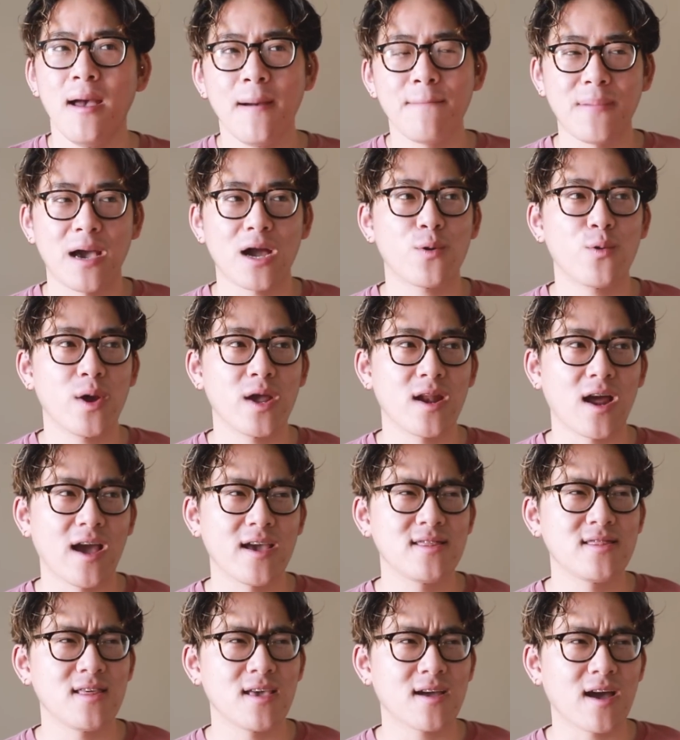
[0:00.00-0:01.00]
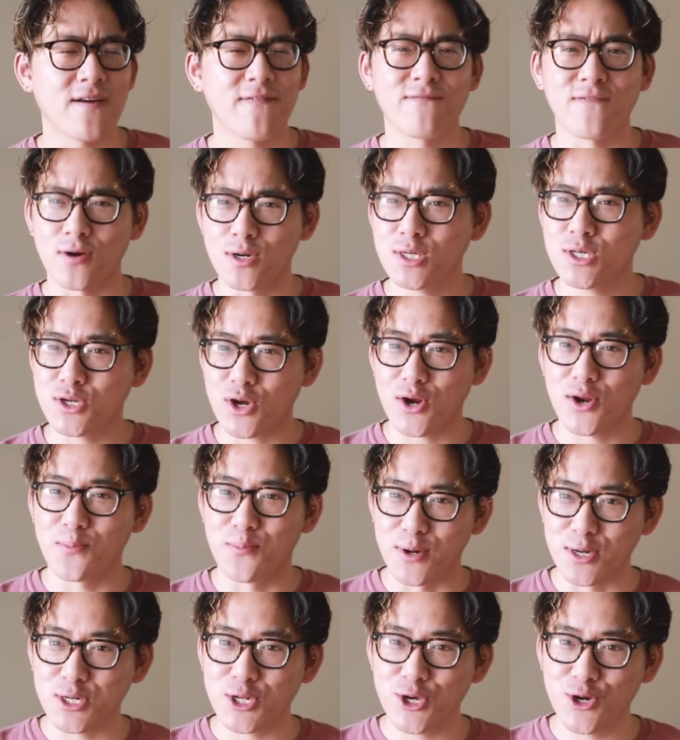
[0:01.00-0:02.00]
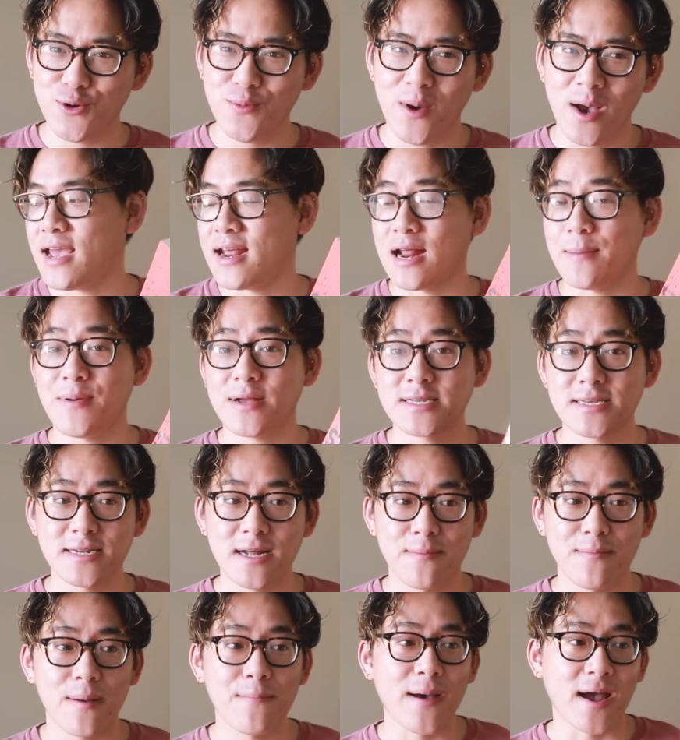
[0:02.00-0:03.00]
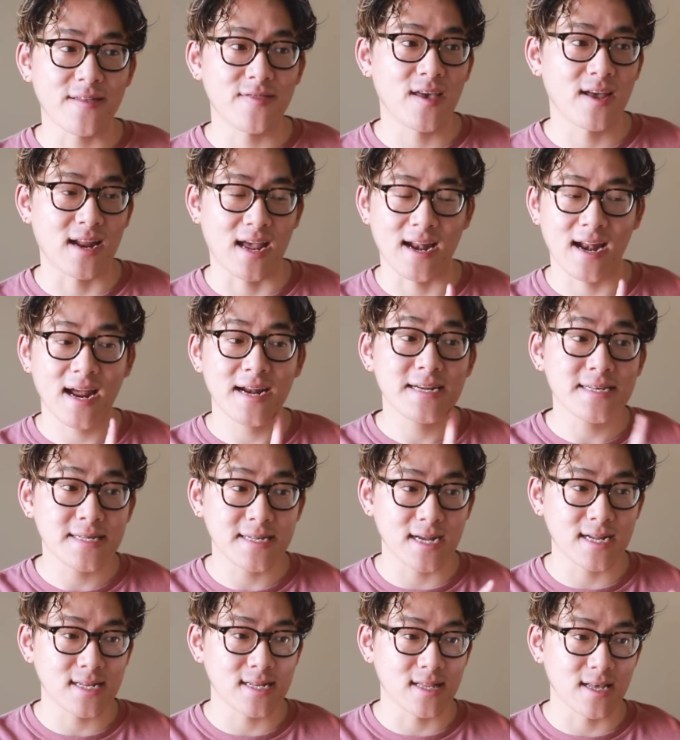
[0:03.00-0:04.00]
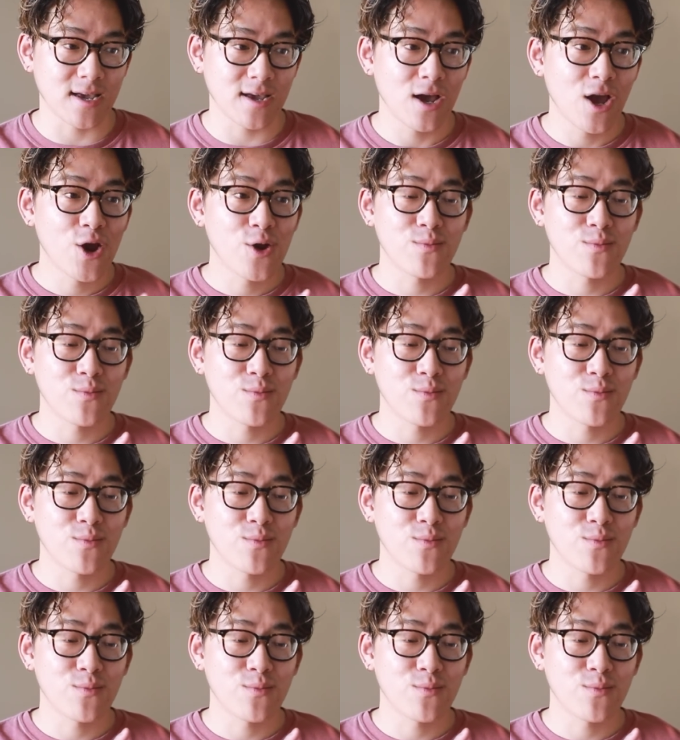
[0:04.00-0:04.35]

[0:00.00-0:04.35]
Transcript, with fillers: Back when I think I first started BookTube and I picked it up back then and I distinctly